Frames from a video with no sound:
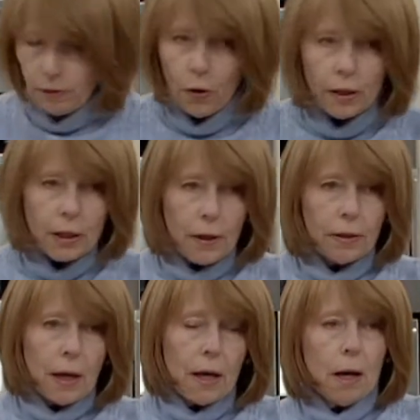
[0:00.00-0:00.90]
already got
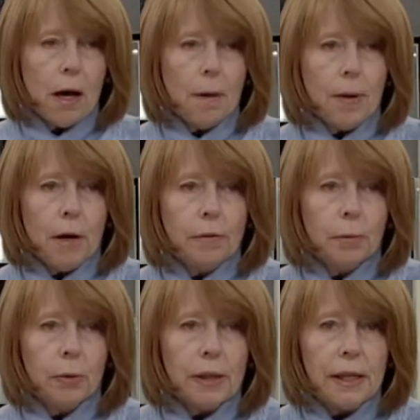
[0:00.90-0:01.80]
the
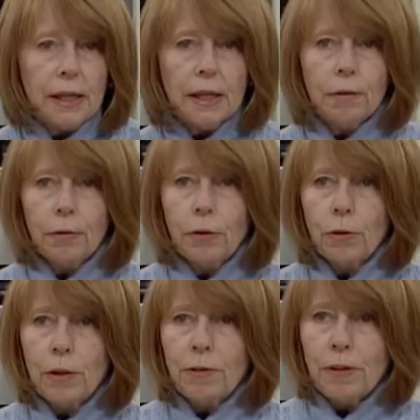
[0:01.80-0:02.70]
oven preheated for
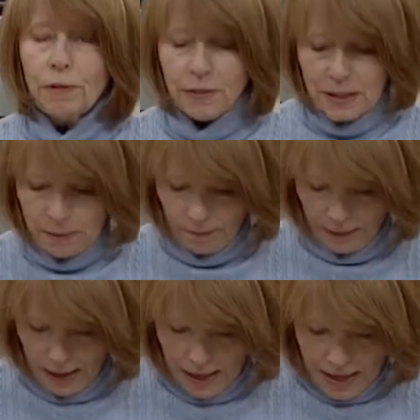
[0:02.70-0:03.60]
350,
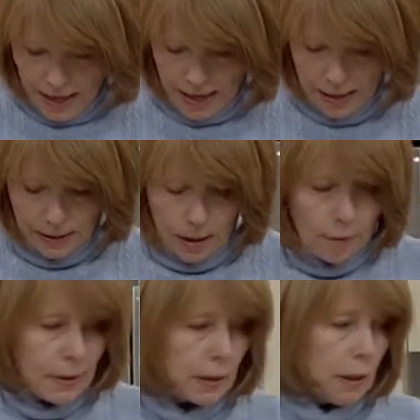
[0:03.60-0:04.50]
and
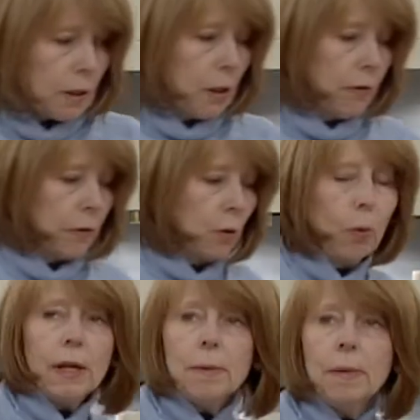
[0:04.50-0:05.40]
it's going to cook for
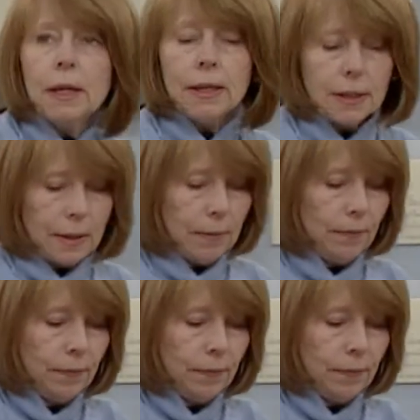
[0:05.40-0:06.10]
20 minutes.